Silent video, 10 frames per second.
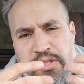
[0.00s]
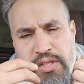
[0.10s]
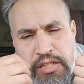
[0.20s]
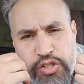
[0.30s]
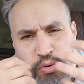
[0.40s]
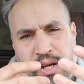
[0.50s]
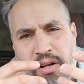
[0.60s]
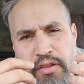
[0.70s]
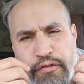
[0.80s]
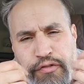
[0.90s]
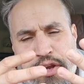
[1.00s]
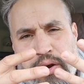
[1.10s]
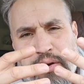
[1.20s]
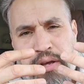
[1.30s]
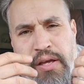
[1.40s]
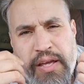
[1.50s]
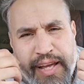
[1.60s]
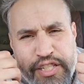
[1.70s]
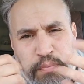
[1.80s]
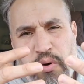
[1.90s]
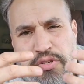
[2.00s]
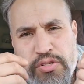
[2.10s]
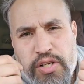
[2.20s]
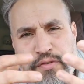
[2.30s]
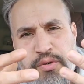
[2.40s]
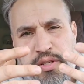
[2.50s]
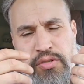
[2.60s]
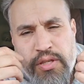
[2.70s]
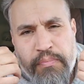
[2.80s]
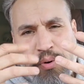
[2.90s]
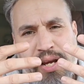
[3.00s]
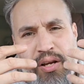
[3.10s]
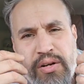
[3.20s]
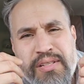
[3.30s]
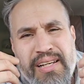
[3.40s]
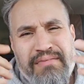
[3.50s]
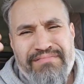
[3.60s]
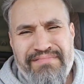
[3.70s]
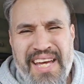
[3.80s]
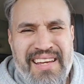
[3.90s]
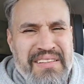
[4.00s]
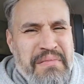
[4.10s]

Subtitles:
You need to train on the fear, expose yourself to it so the brain goes, meh.